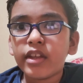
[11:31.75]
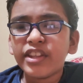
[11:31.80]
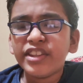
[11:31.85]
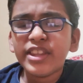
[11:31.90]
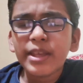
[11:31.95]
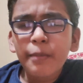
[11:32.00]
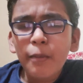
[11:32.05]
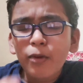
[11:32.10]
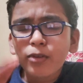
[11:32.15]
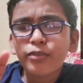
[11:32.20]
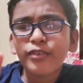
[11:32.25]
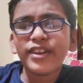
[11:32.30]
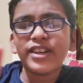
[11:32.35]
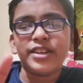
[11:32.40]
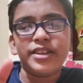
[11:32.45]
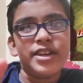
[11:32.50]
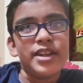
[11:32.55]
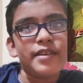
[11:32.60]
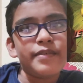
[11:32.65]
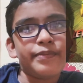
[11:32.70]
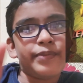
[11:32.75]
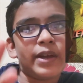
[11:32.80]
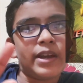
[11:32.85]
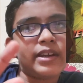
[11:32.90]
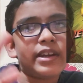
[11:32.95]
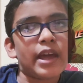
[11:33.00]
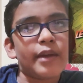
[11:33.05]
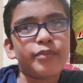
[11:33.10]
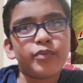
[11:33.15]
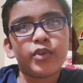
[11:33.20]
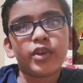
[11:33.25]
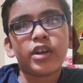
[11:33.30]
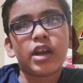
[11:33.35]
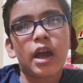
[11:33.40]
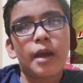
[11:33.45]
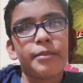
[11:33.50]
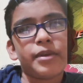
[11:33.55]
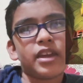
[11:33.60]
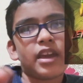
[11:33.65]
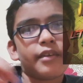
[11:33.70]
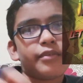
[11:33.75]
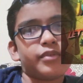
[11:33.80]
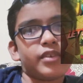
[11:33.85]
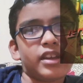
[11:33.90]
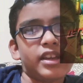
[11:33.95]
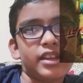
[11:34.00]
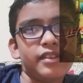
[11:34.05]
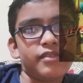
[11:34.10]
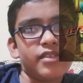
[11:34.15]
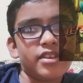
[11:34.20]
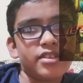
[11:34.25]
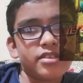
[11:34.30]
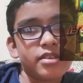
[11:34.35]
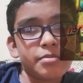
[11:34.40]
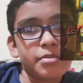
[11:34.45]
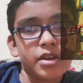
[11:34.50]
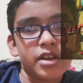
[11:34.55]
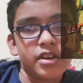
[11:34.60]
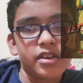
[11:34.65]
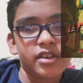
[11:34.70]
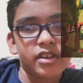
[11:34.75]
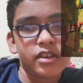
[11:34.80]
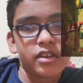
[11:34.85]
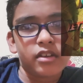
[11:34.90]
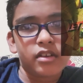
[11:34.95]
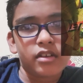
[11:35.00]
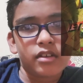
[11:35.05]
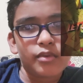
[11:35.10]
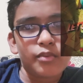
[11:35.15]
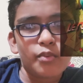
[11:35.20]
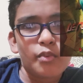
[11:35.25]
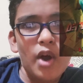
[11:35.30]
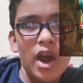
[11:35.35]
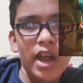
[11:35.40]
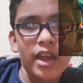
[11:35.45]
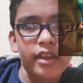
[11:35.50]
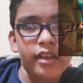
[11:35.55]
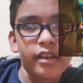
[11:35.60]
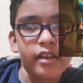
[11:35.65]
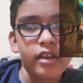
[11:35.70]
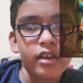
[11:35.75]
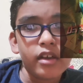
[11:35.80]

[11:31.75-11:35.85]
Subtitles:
They both were different after coming after invisibility. Why?